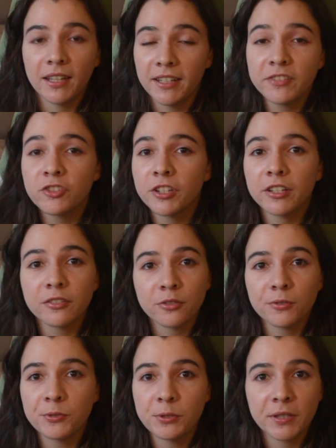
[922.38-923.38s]
And each year
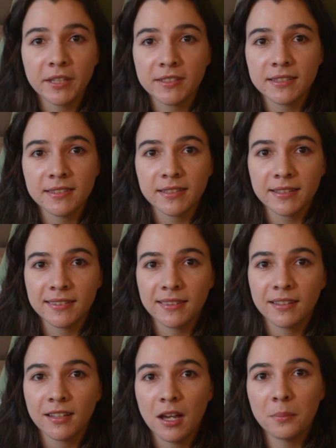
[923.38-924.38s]
through two thousand six,
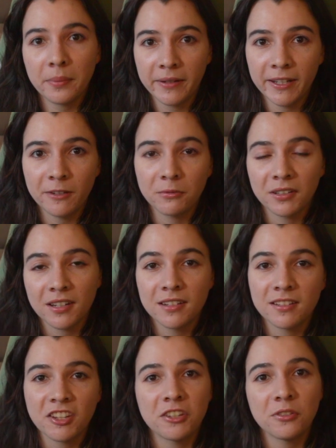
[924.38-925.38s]
the company would
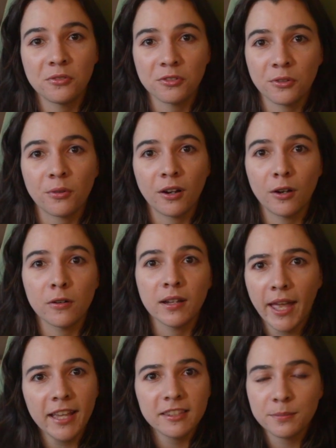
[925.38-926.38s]
continue to grow
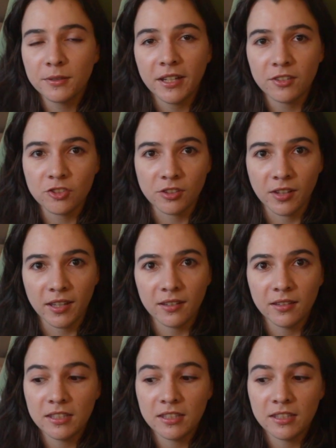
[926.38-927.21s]
exponentially.